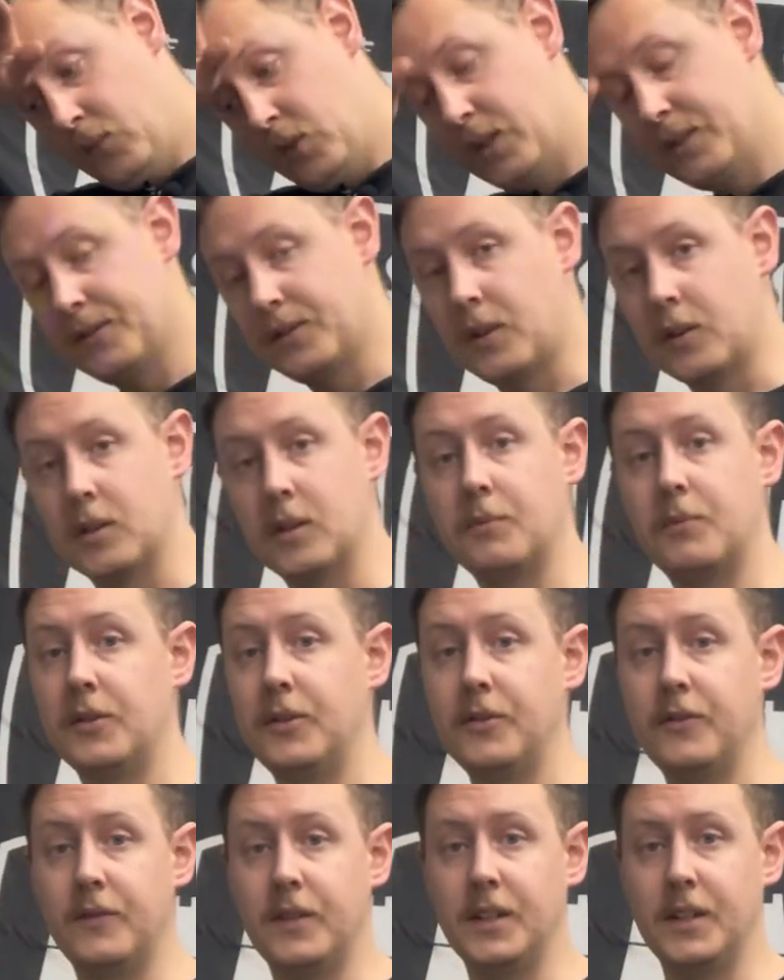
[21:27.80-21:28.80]
start up a
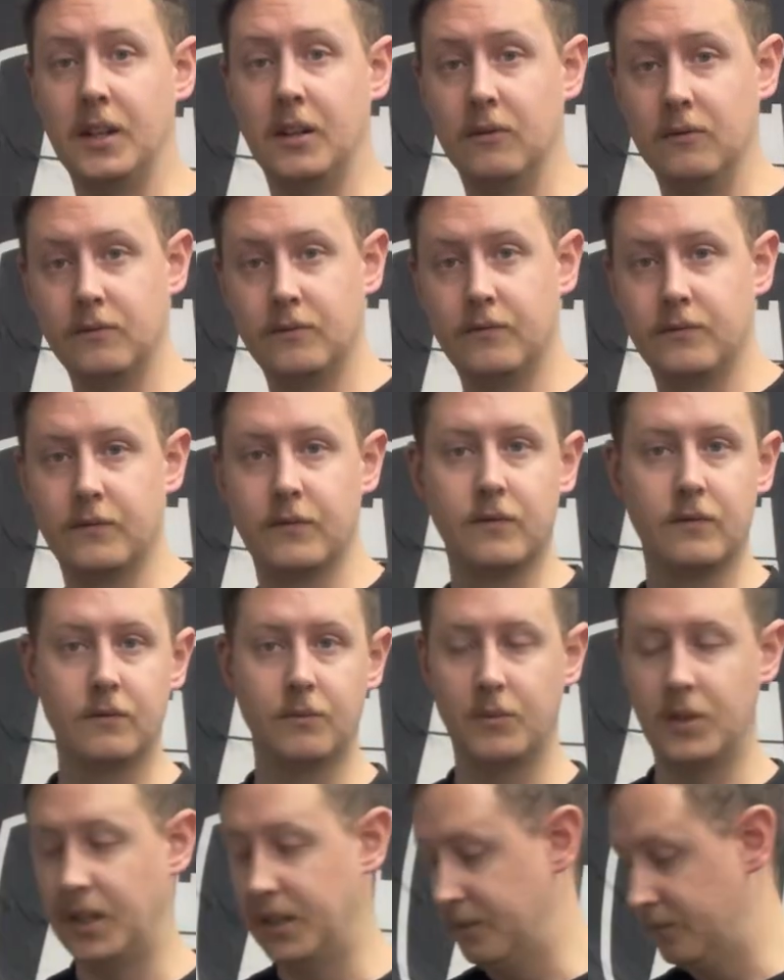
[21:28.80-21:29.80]
new video,
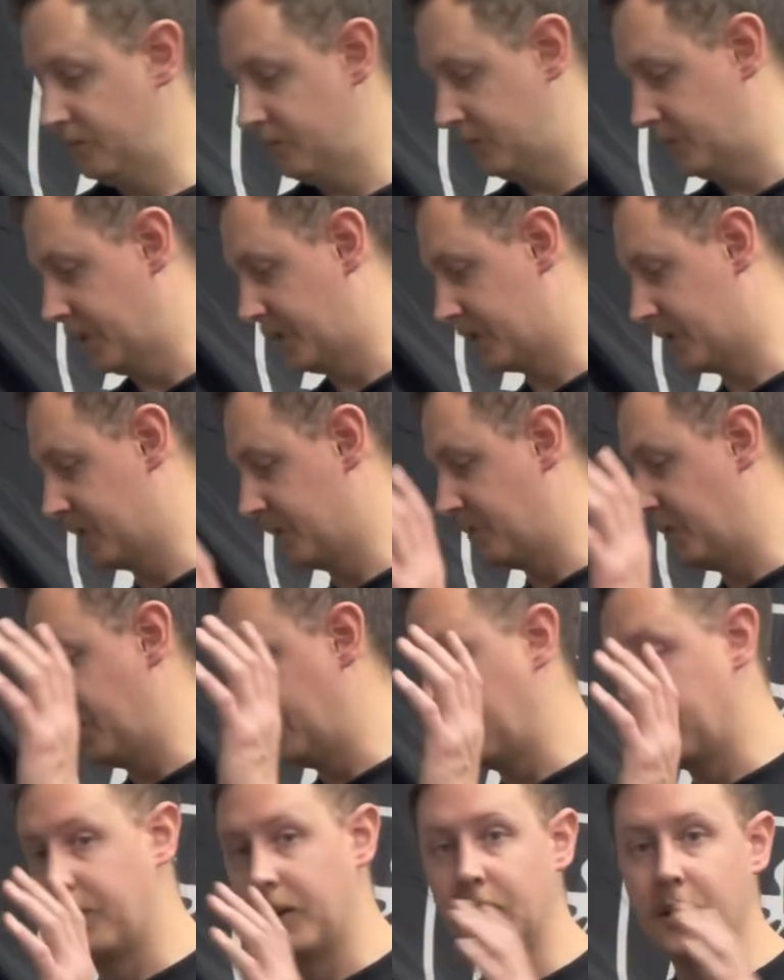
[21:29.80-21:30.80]
but this has been a
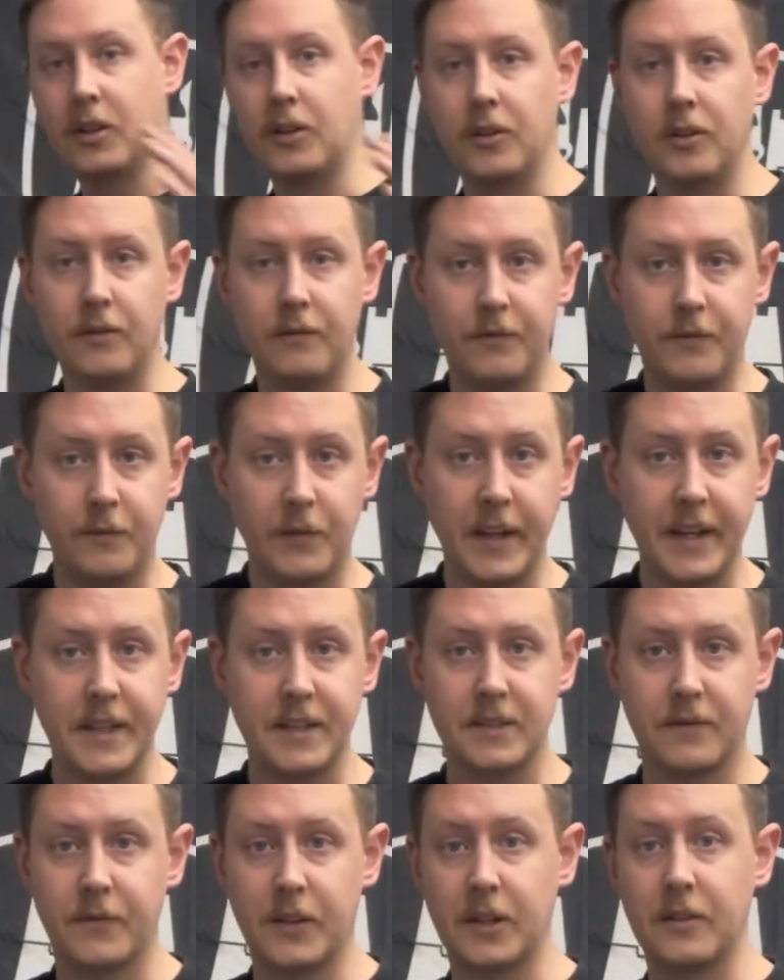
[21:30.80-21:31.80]
very good phase.
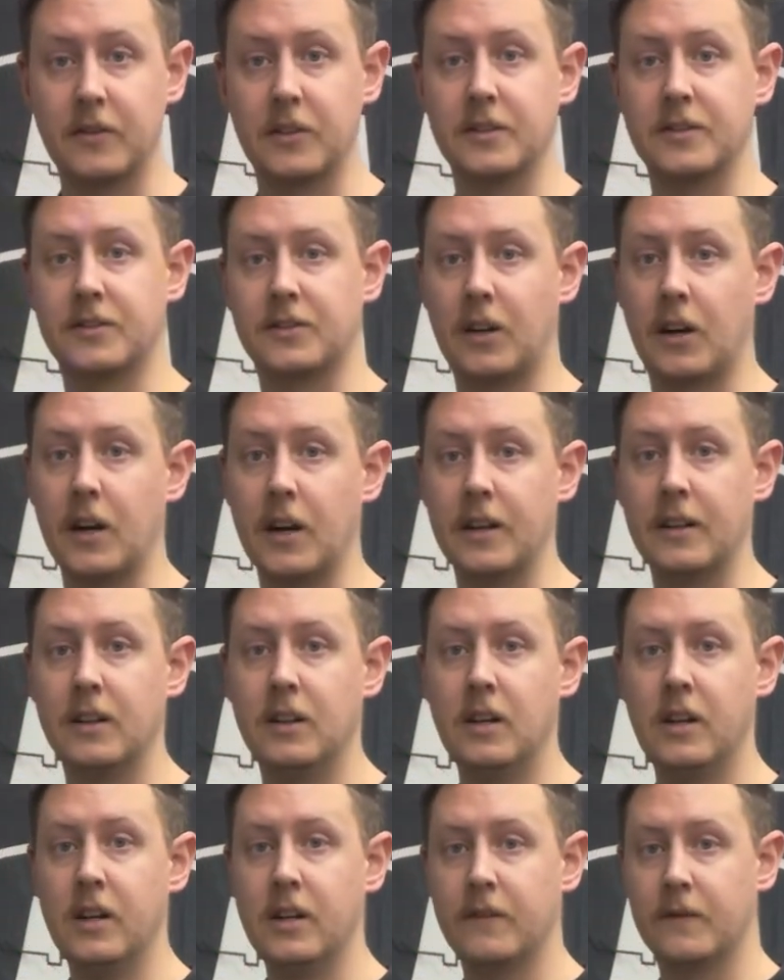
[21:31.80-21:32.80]
We have to start
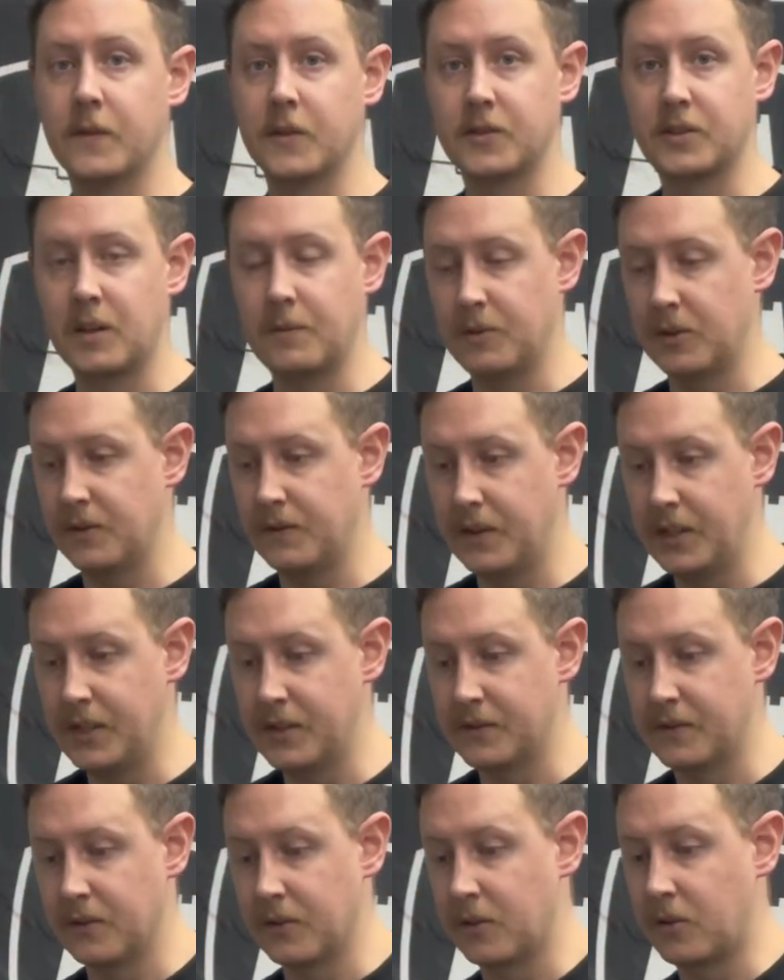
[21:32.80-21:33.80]
first couple of videos
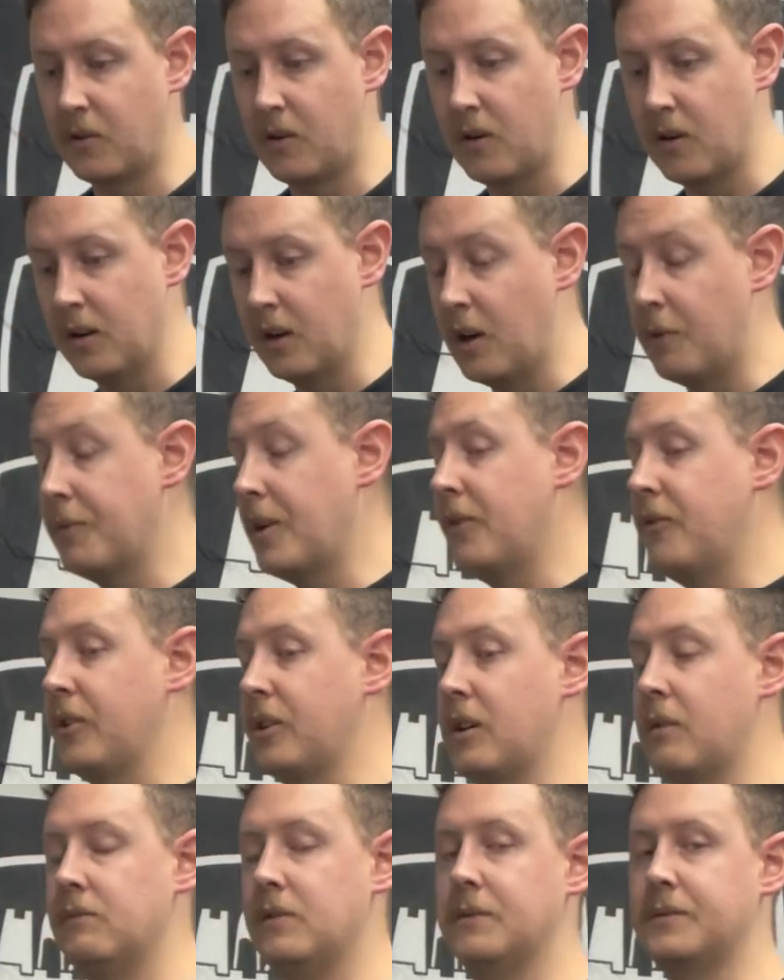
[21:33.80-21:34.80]
with the car. I'll probably
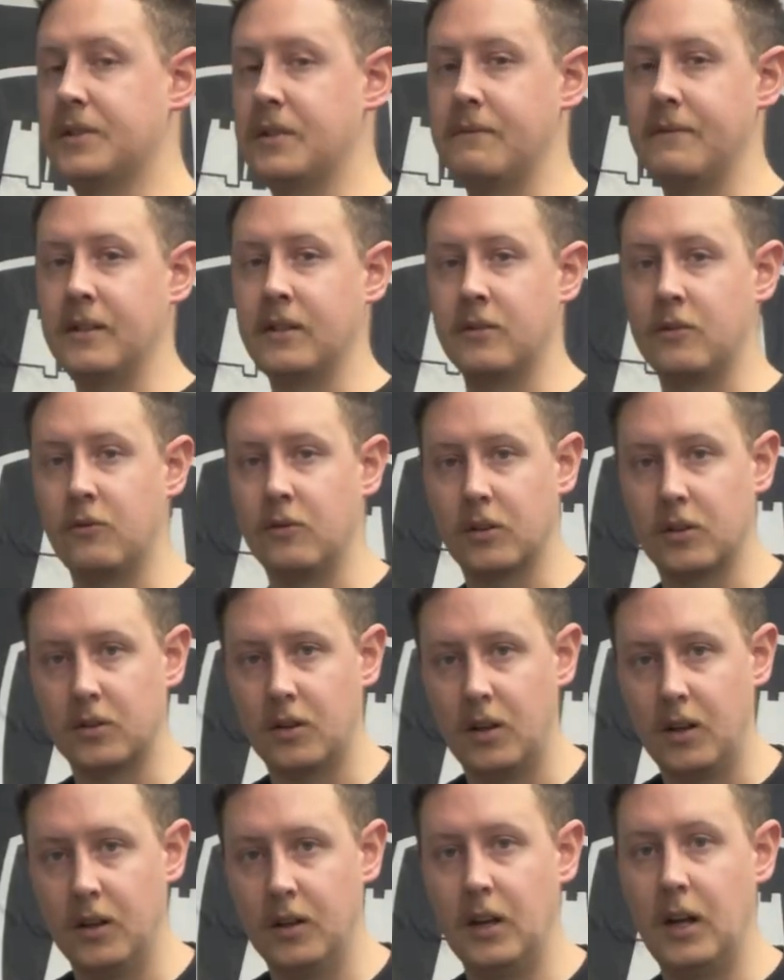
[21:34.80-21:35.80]
come up with something to work on,